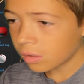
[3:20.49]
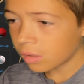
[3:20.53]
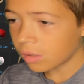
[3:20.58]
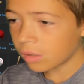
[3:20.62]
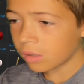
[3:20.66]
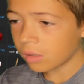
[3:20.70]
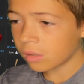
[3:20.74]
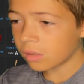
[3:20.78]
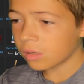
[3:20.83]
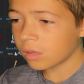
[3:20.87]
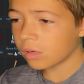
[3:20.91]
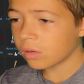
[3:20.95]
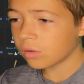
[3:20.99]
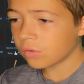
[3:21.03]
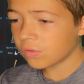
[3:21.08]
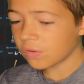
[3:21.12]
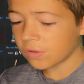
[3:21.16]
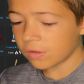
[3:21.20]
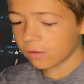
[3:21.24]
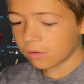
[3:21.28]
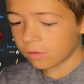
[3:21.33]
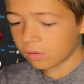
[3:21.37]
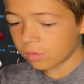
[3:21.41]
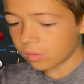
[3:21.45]
Can't I just
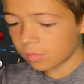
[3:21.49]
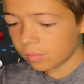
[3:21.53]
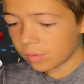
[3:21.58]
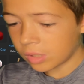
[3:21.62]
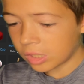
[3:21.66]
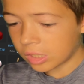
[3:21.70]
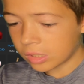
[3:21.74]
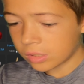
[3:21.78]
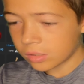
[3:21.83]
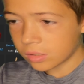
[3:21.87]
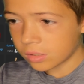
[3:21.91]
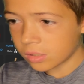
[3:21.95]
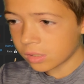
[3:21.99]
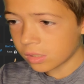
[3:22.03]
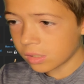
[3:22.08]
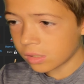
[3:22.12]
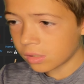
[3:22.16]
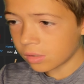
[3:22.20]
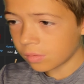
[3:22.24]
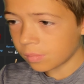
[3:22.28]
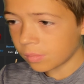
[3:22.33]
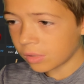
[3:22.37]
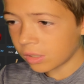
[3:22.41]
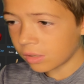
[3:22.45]
like command C,
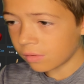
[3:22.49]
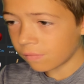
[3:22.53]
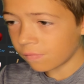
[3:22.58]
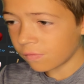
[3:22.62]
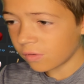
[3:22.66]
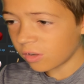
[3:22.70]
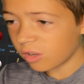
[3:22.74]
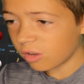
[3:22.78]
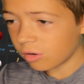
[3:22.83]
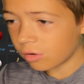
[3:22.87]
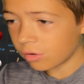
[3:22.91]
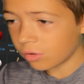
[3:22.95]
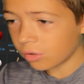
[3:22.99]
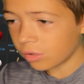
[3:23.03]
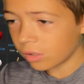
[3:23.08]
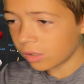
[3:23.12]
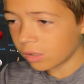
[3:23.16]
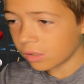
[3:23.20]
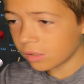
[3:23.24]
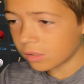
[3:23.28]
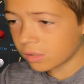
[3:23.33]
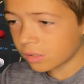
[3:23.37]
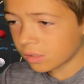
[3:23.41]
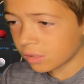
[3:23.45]
command V all
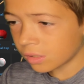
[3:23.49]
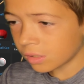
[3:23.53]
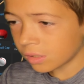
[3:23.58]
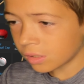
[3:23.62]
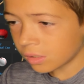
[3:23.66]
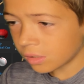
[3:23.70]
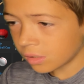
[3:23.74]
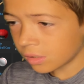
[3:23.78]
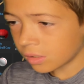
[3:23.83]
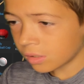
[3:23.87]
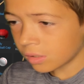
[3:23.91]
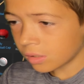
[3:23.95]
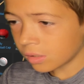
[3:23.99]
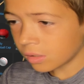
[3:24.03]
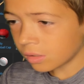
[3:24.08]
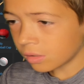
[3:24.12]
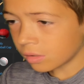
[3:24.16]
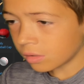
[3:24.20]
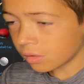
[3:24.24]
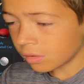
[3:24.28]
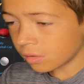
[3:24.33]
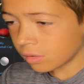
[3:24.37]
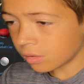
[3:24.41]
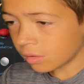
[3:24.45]
these?
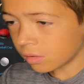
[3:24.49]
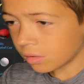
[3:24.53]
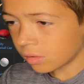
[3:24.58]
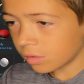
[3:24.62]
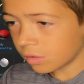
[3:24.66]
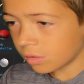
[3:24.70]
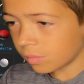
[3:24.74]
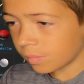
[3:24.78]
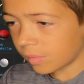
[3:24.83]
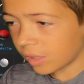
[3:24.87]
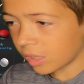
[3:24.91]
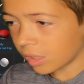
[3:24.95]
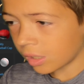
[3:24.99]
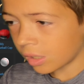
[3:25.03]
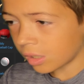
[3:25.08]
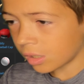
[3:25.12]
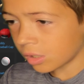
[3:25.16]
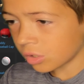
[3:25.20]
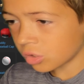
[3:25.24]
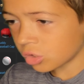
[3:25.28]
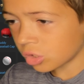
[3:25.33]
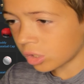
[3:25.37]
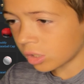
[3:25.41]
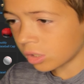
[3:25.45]
Oh my
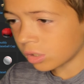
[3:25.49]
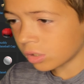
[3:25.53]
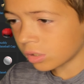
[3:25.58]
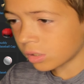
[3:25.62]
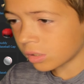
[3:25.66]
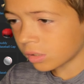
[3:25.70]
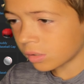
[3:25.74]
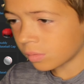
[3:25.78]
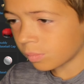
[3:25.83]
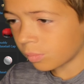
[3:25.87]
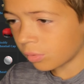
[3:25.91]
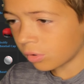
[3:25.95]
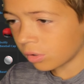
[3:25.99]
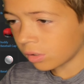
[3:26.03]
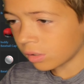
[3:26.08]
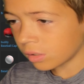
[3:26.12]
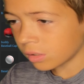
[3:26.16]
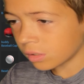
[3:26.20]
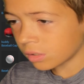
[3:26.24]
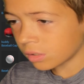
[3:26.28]
gosh, I just put in